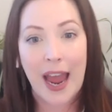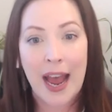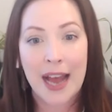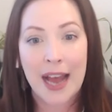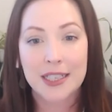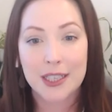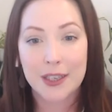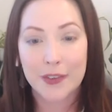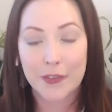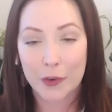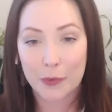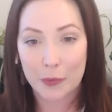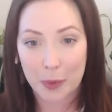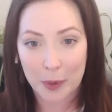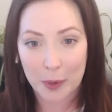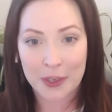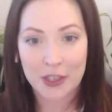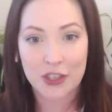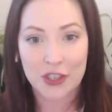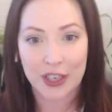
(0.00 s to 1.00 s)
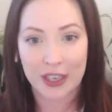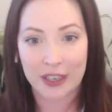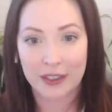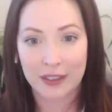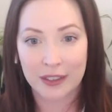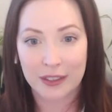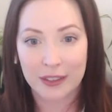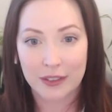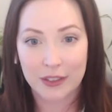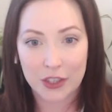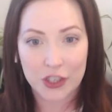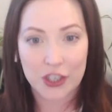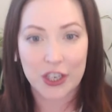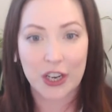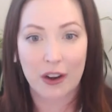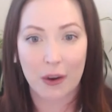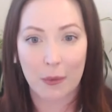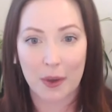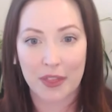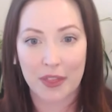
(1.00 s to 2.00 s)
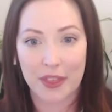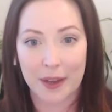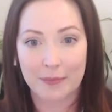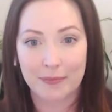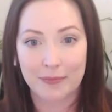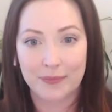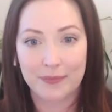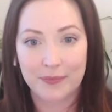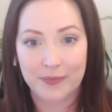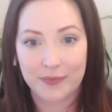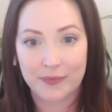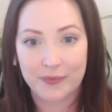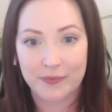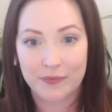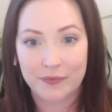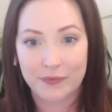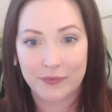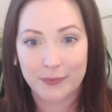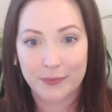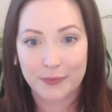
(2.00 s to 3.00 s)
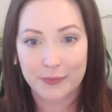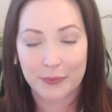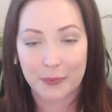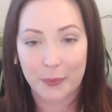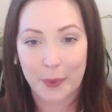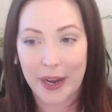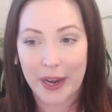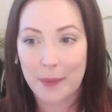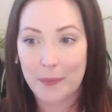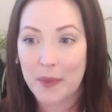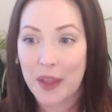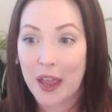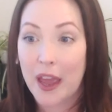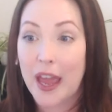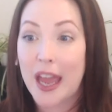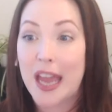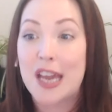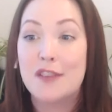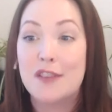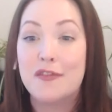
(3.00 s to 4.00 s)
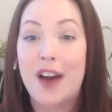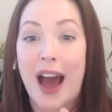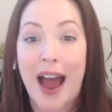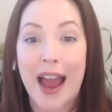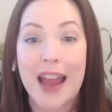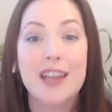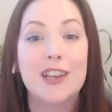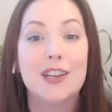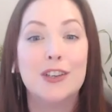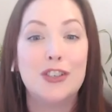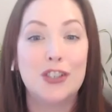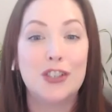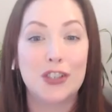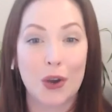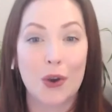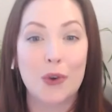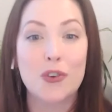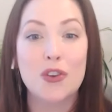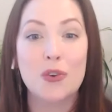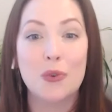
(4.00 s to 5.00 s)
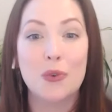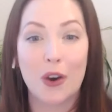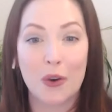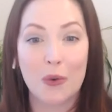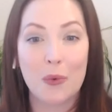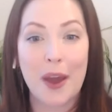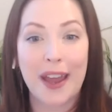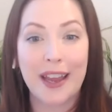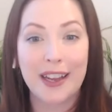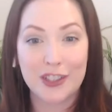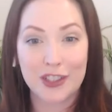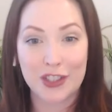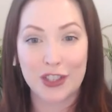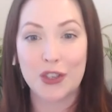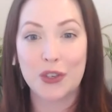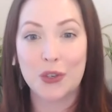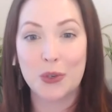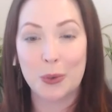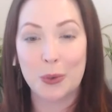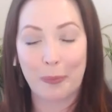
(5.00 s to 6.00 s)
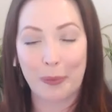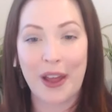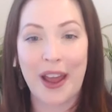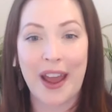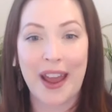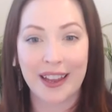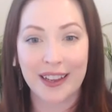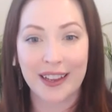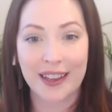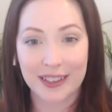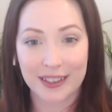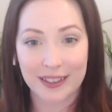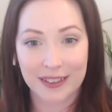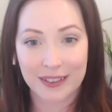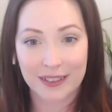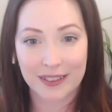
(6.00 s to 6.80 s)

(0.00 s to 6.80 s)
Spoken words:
ask for permission to share it with them, right? If I could show you a way to blank,